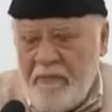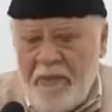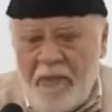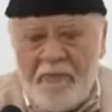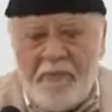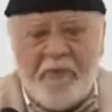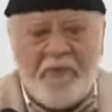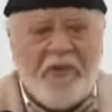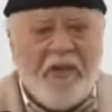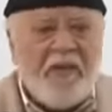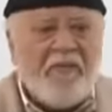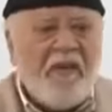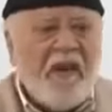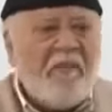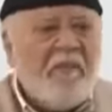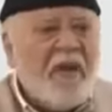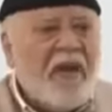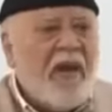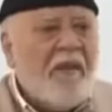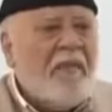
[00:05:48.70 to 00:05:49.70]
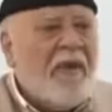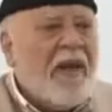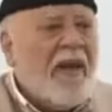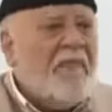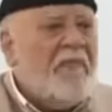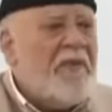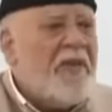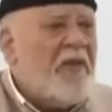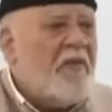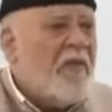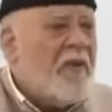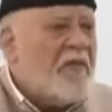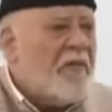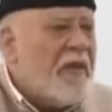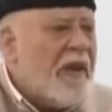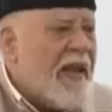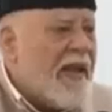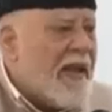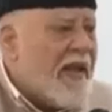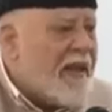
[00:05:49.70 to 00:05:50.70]
People say, if I become an Ahmadi, what
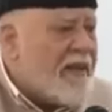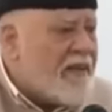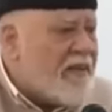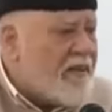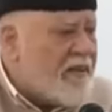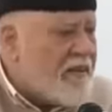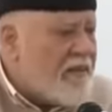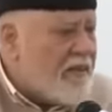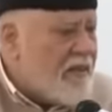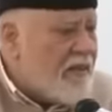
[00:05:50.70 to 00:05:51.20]
will I get?